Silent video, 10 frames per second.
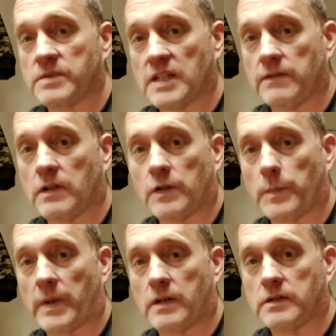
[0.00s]
some
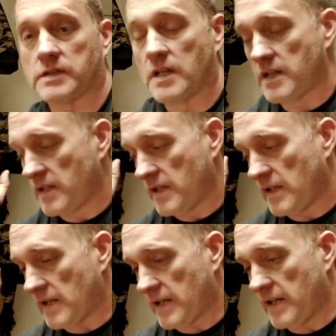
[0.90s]
700 barrels,
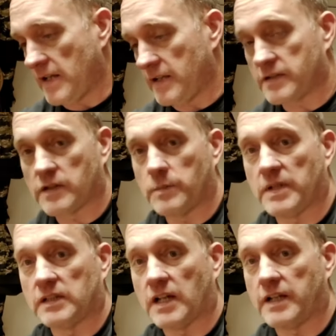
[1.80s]
and it's going to
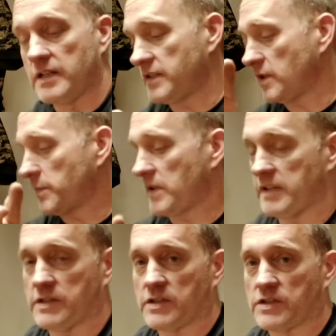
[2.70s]
be a lot easier.
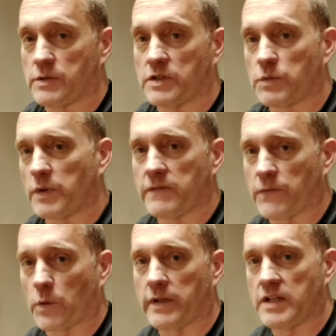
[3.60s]
Probably just do a
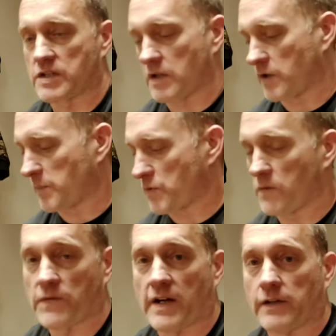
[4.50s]
24 inch hunter
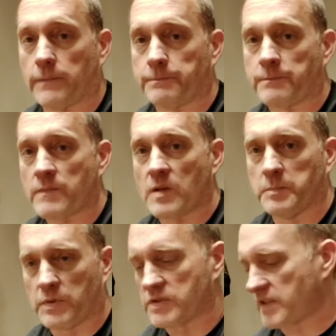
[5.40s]
profile
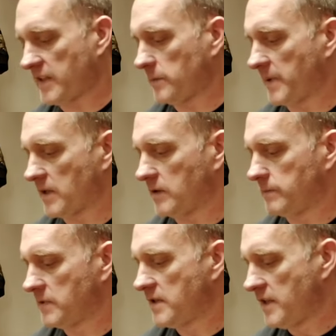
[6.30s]
bull style
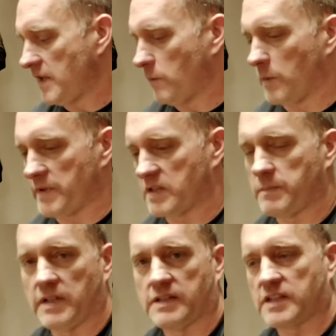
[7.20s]
barrel. It won't be as
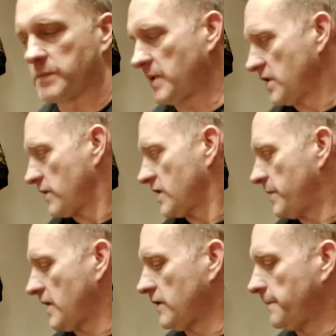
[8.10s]
big as this bench
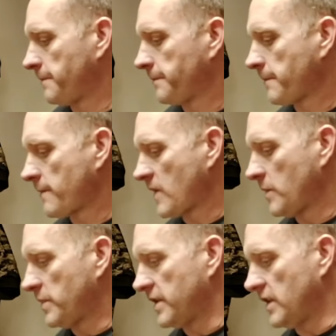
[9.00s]
rest barrel,
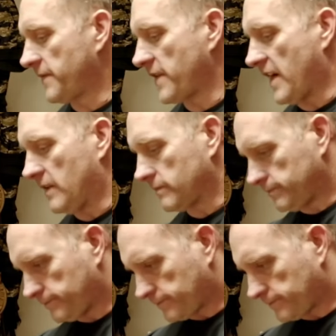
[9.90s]
but enough of that.